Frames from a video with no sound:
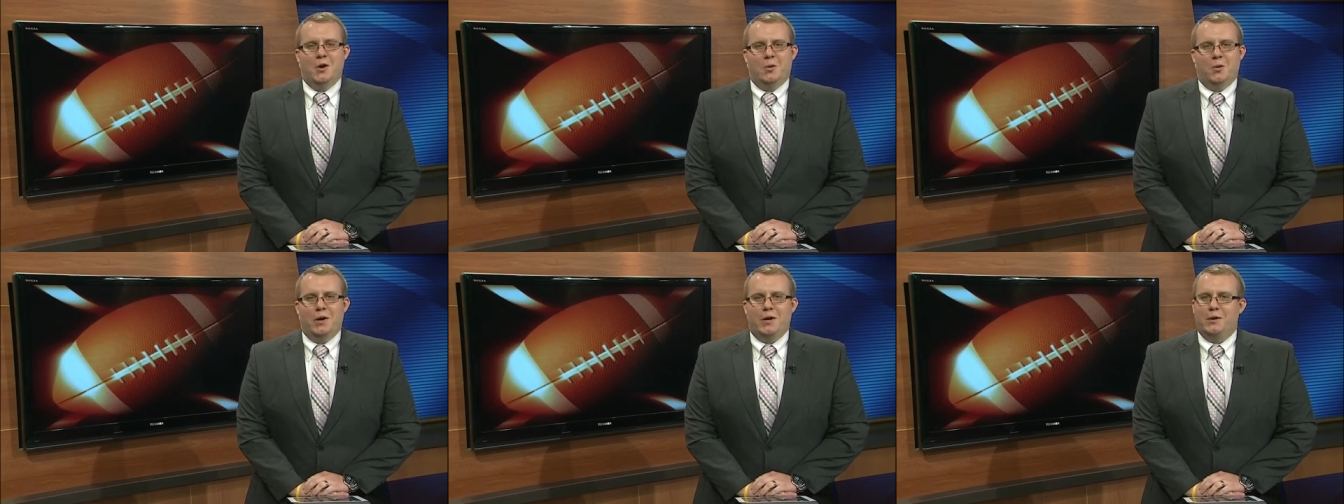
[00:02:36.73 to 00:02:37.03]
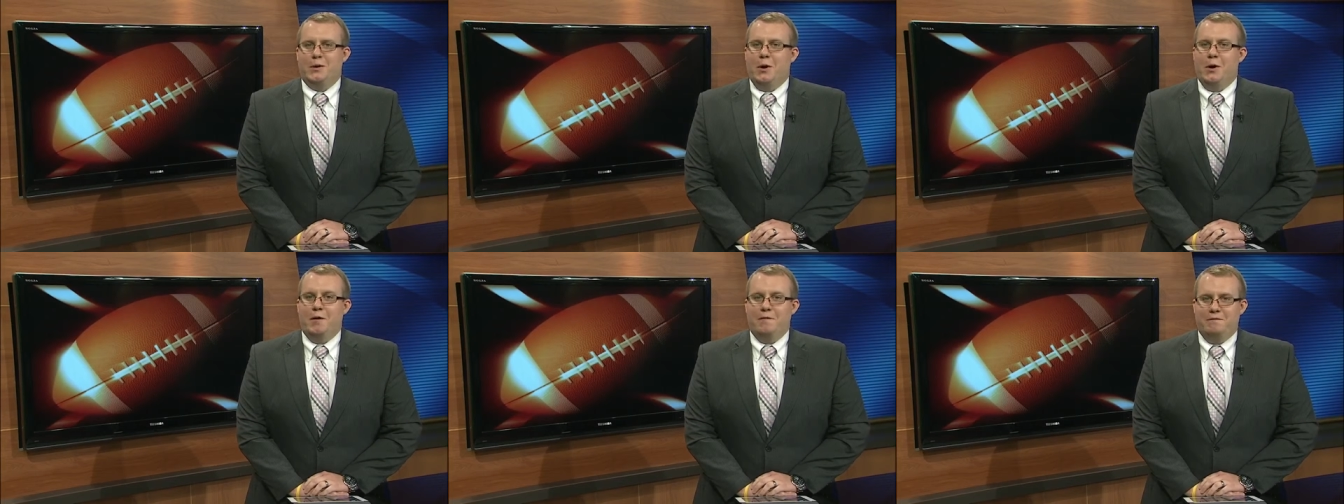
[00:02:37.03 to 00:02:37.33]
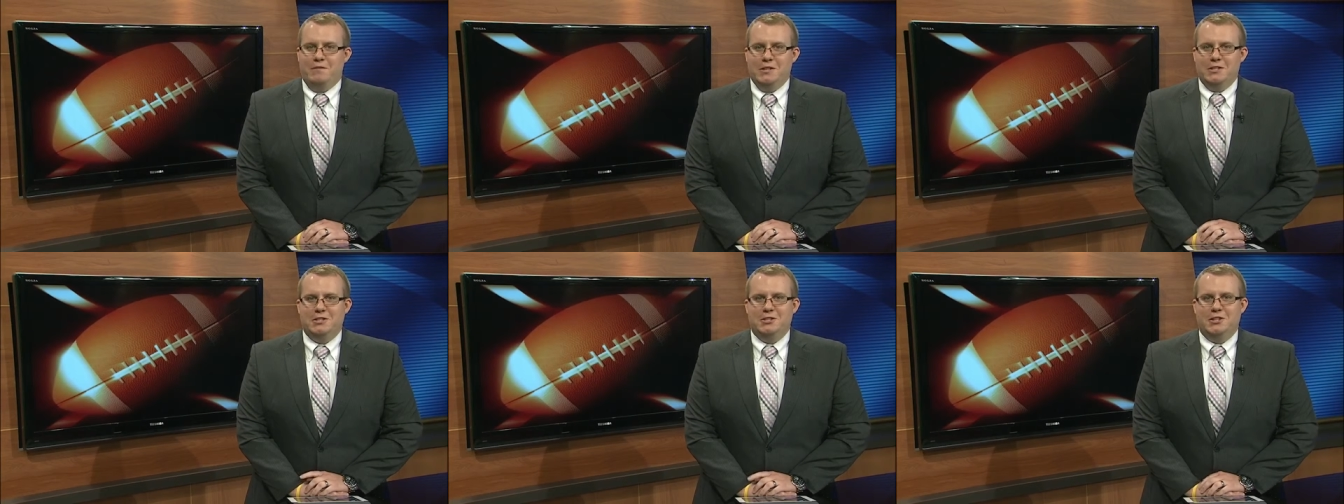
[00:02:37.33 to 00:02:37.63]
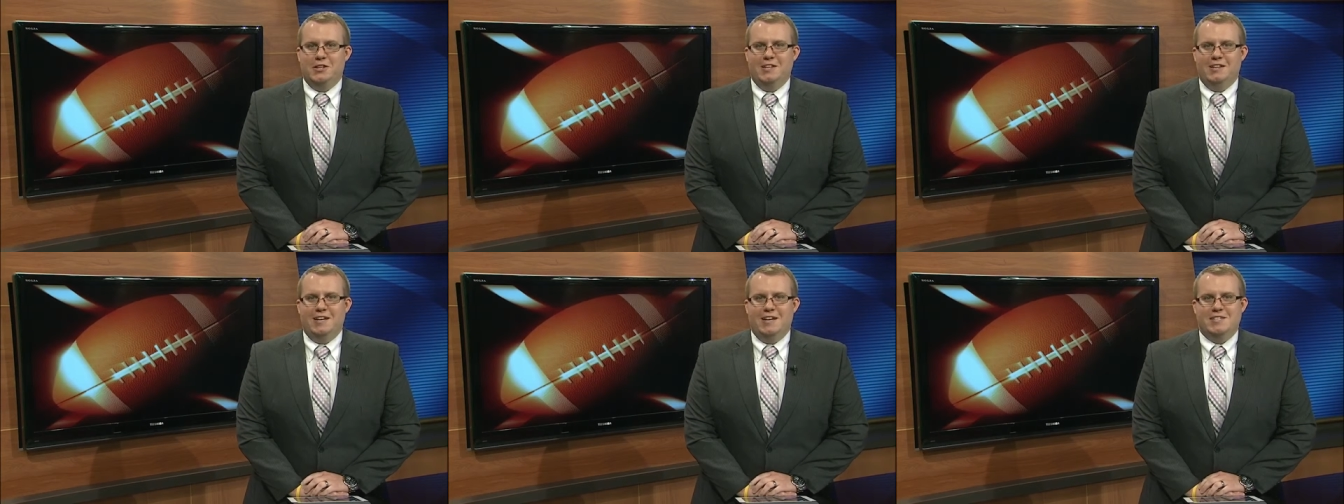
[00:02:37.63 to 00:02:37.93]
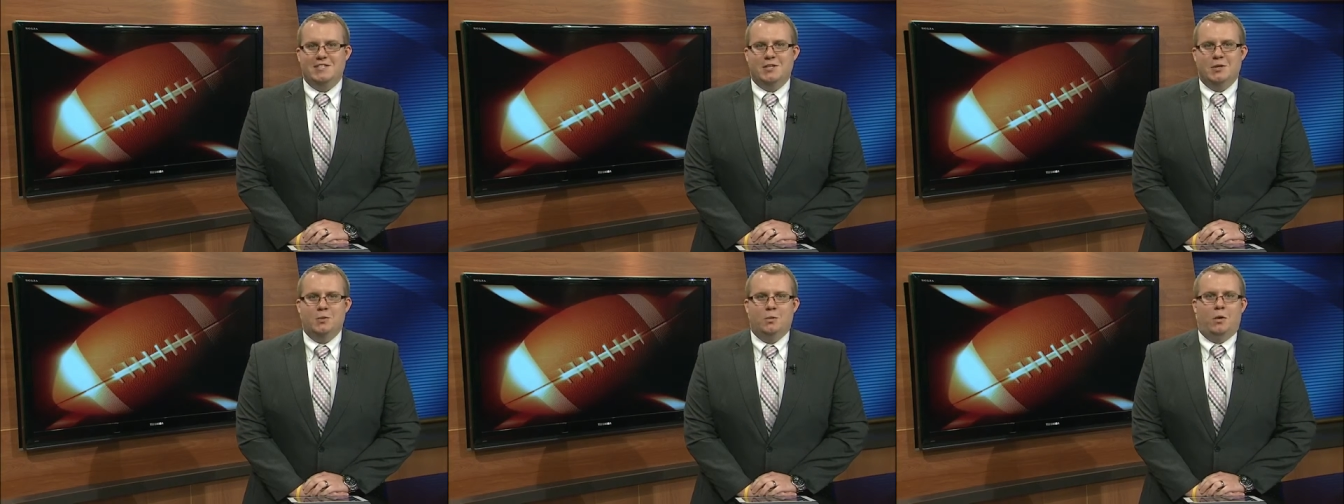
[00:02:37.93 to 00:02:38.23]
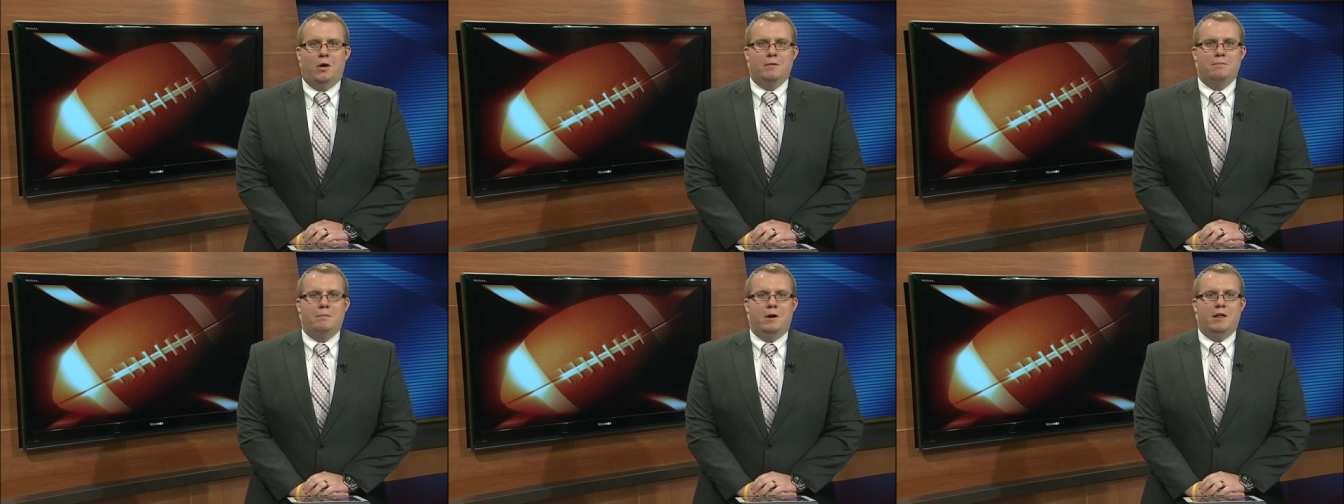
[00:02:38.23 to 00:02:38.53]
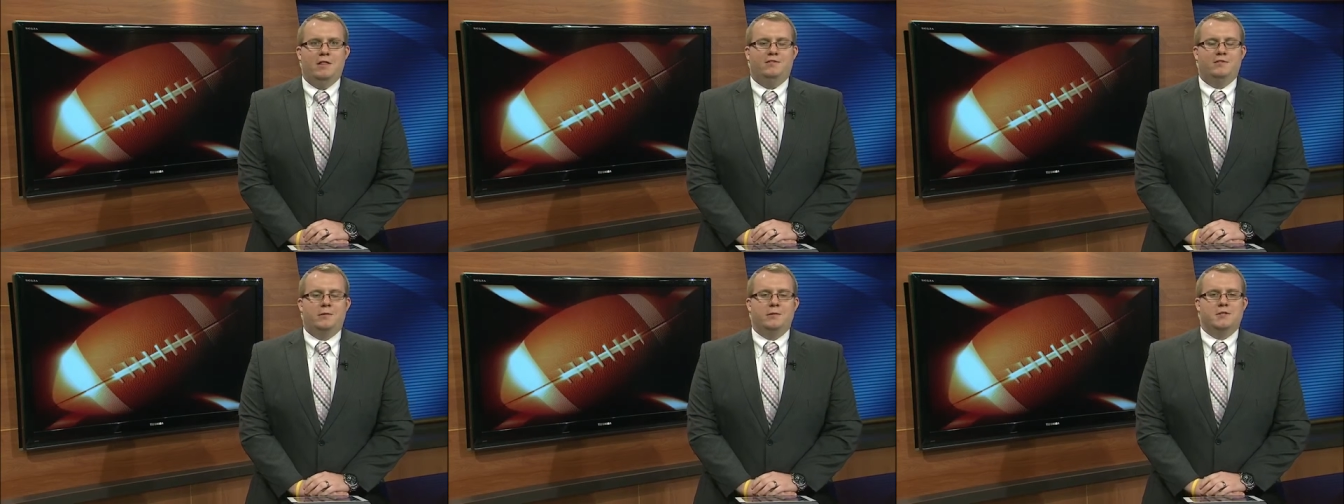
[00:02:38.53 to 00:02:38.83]
We are officially less than one
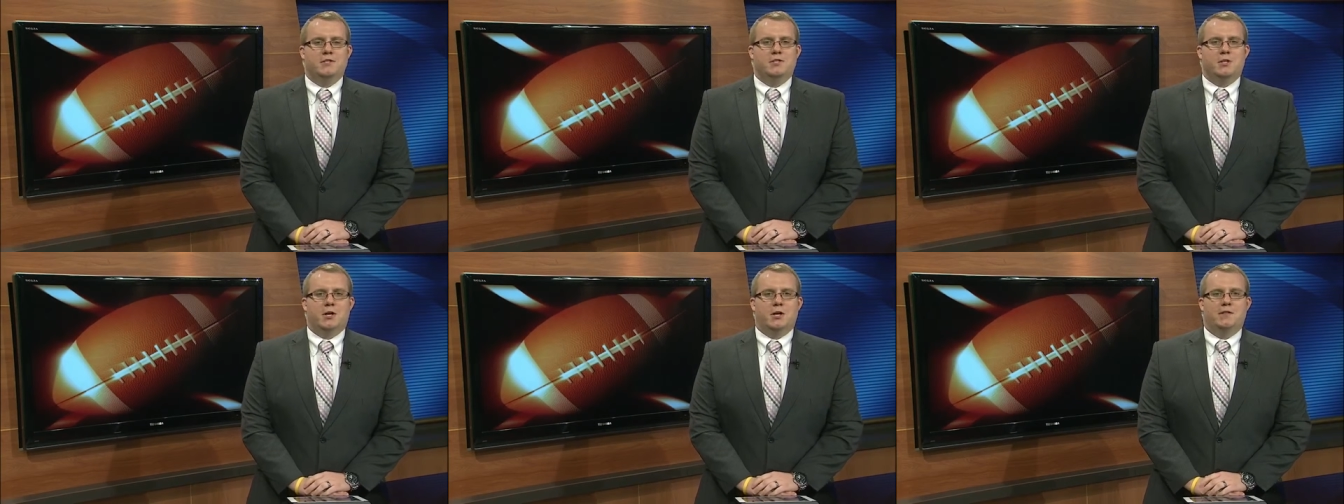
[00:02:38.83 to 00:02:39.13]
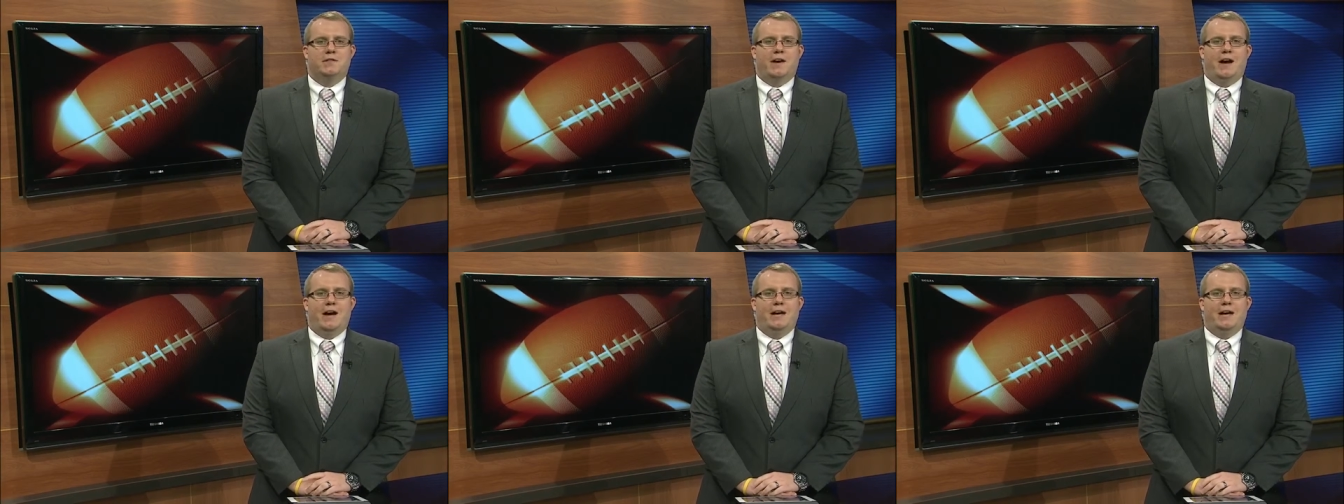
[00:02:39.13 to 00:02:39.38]
month from the start of the